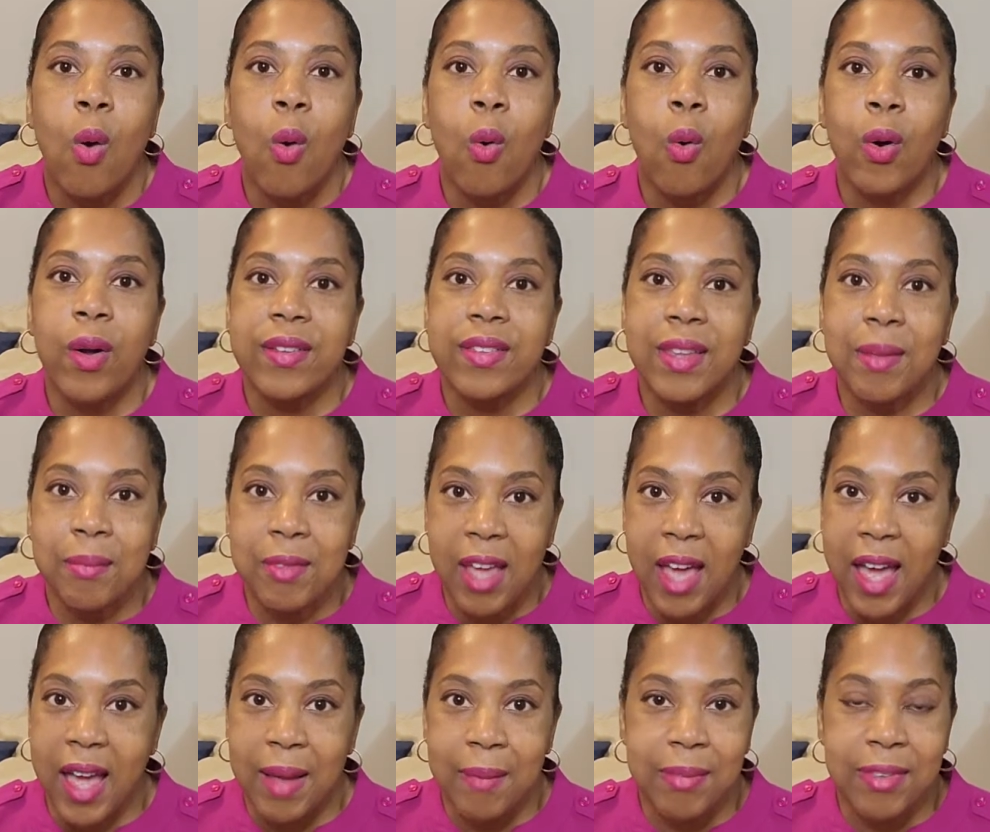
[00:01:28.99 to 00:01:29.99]
or
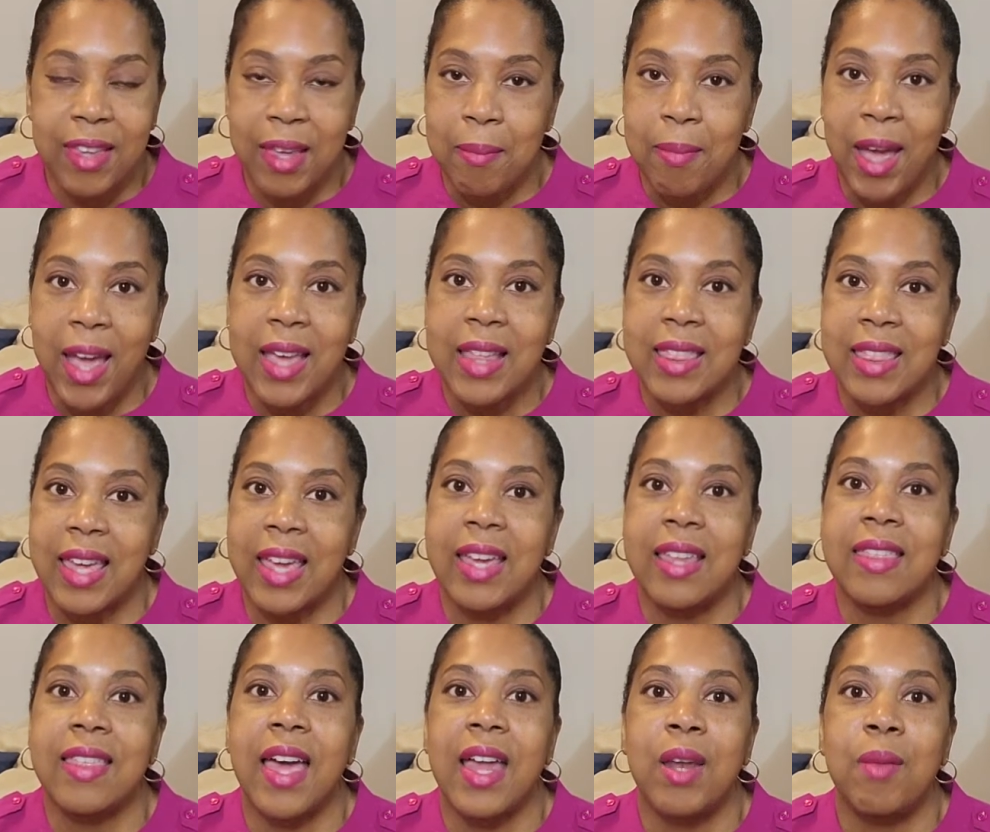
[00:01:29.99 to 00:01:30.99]
sometimes they might
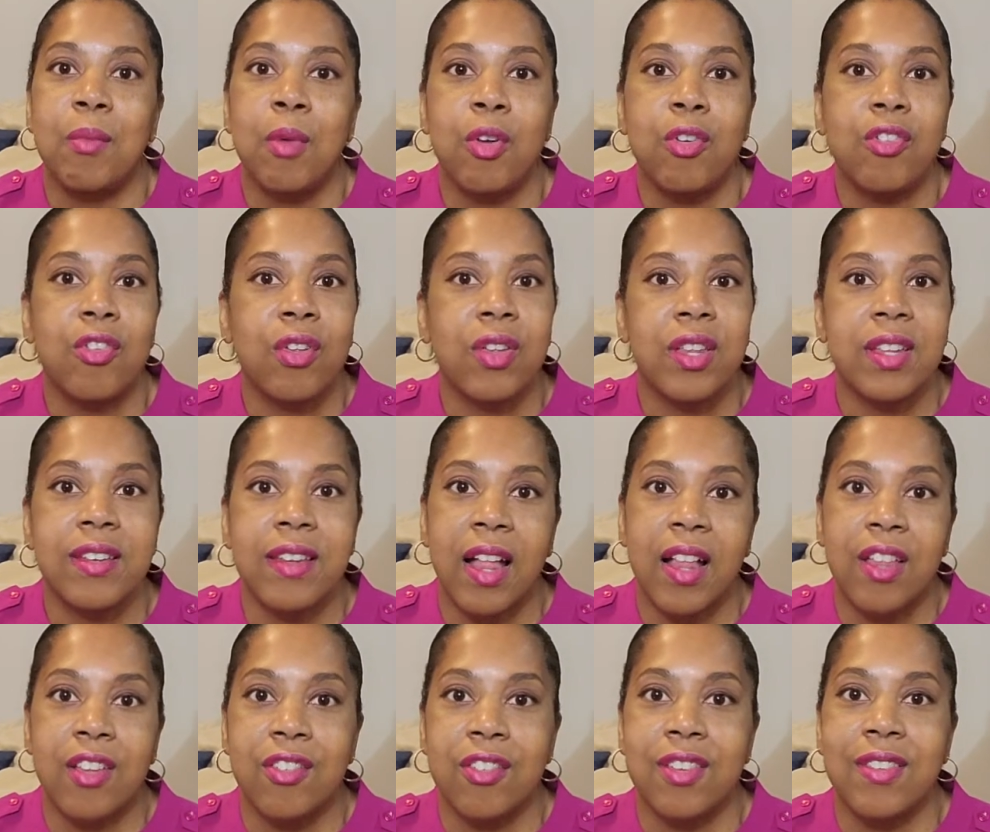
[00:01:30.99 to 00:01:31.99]
think that emotional
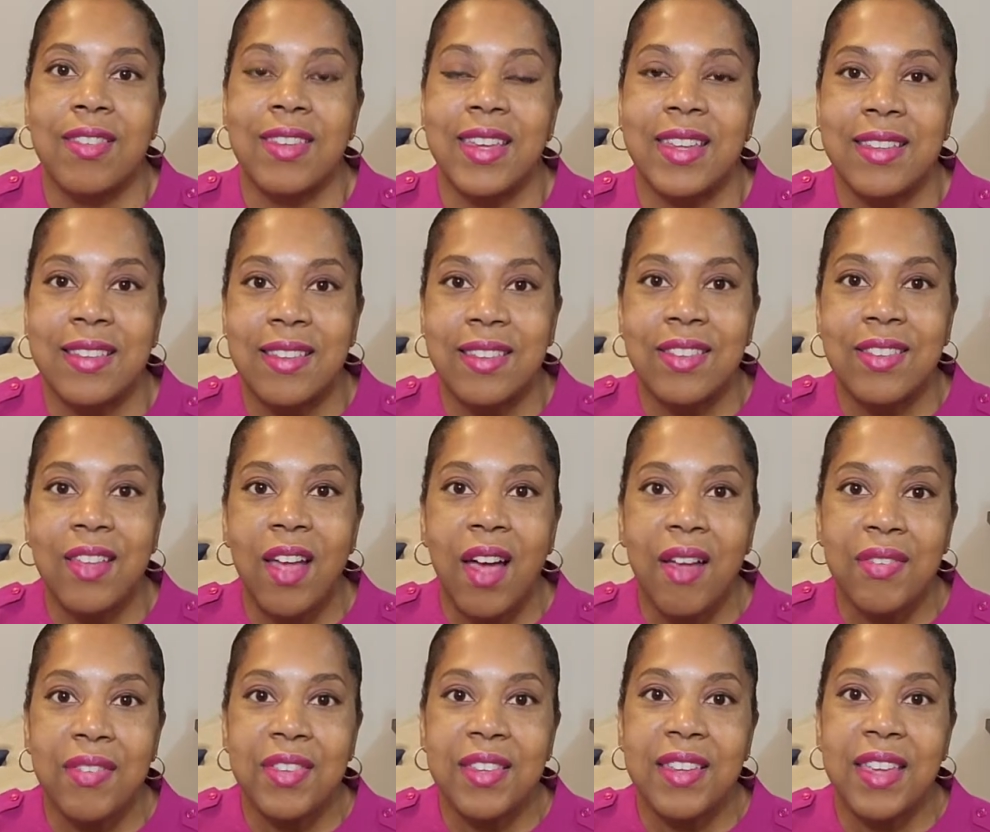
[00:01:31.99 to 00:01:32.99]
intelligence is a
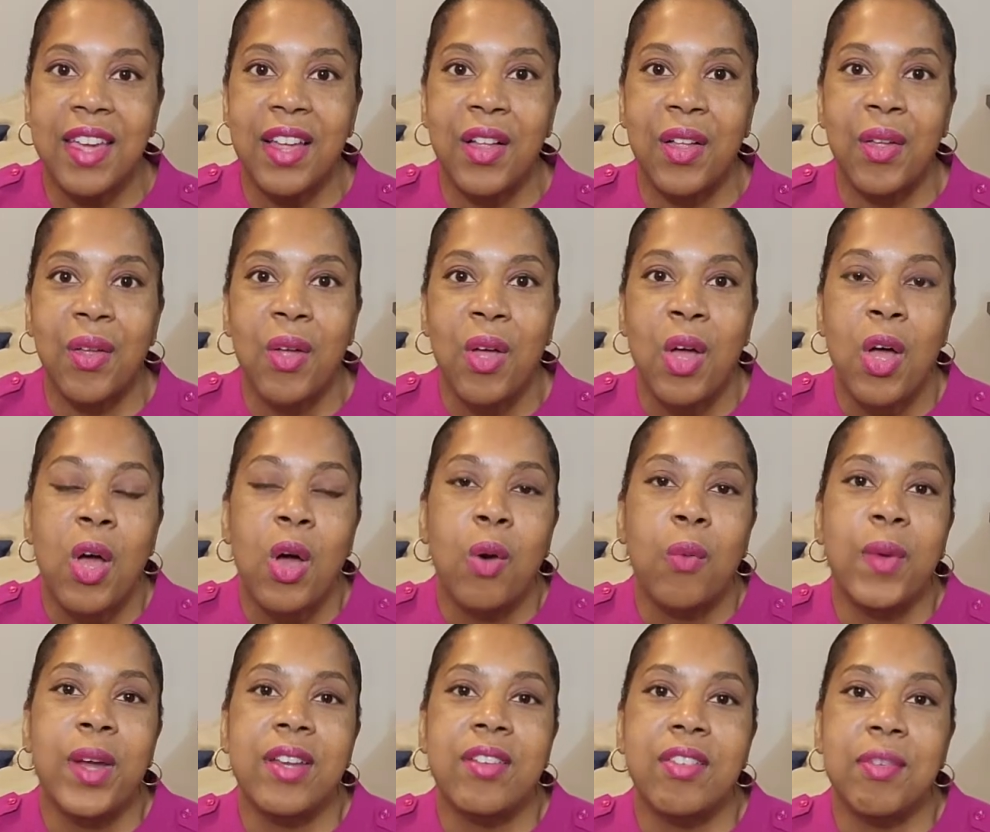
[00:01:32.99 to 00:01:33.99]
soft skill,
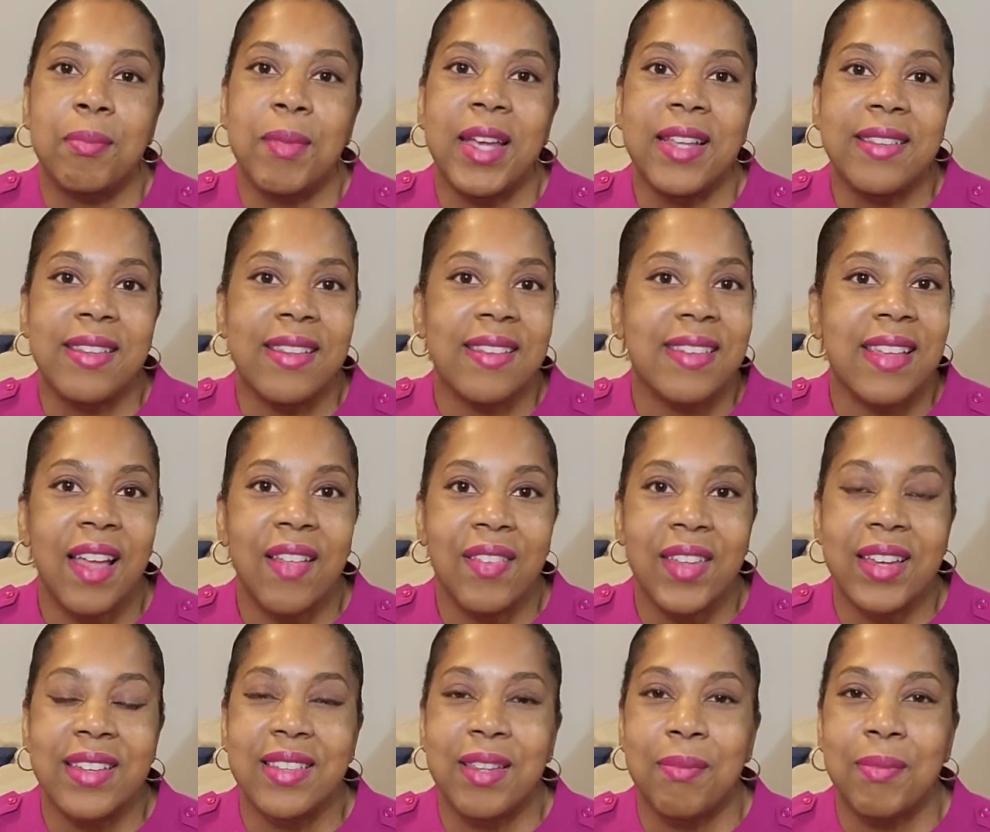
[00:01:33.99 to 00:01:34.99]
which makes it sound
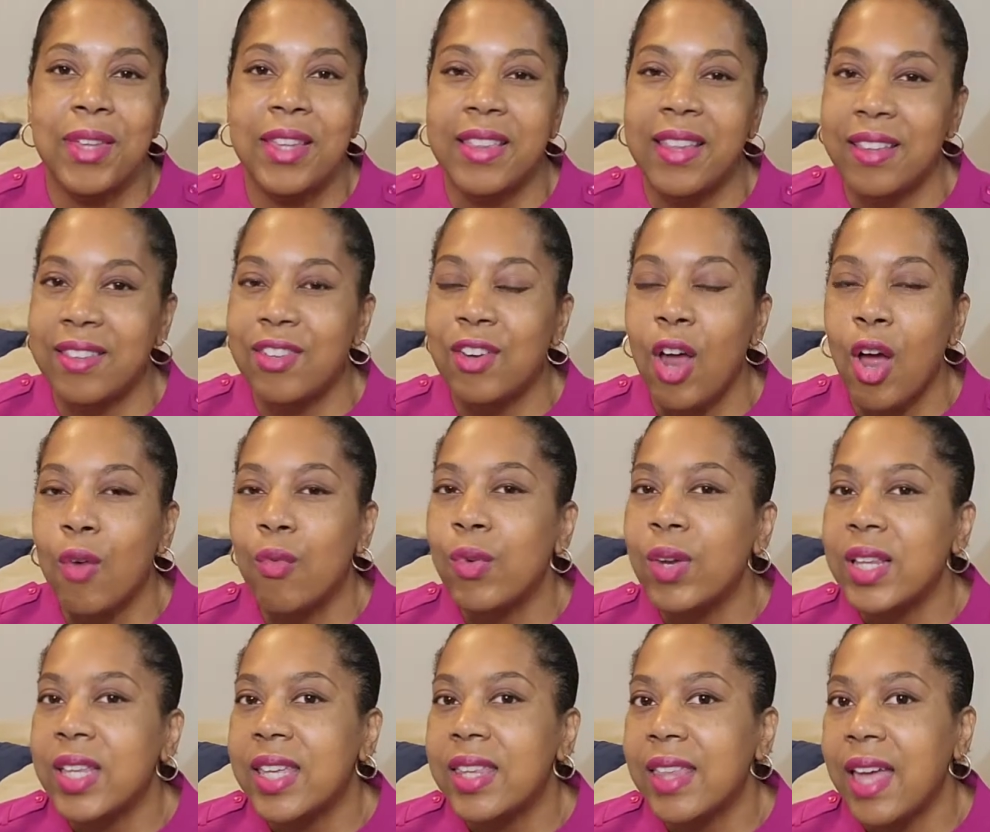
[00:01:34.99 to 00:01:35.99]
like something that's not
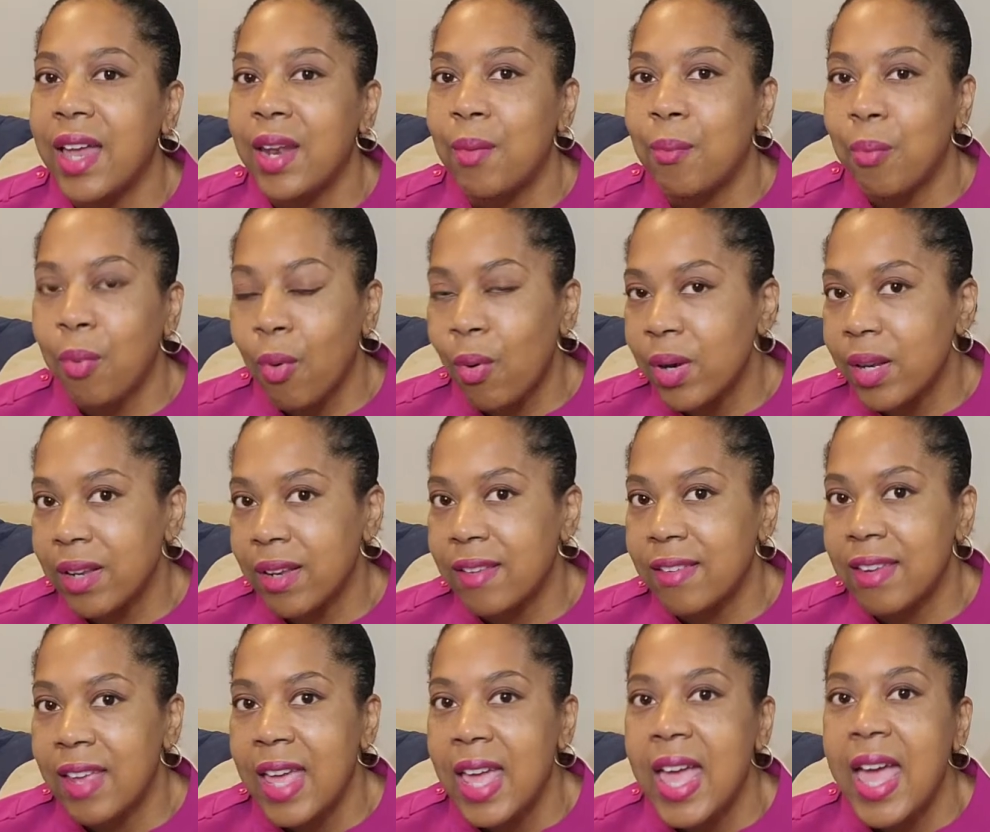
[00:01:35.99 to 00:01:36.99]
really that important.